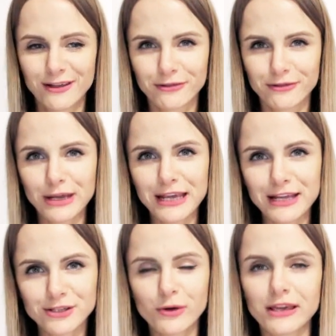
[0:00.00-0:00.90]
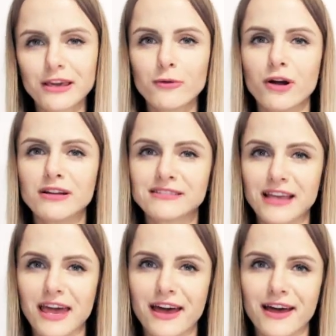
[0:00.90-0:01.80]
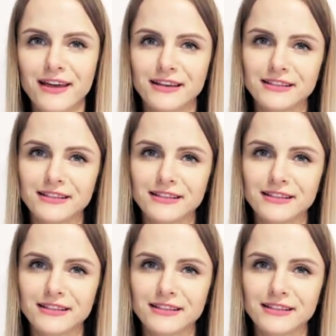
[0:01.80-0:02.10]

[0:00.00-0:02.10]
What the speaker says: 3 tricky words here.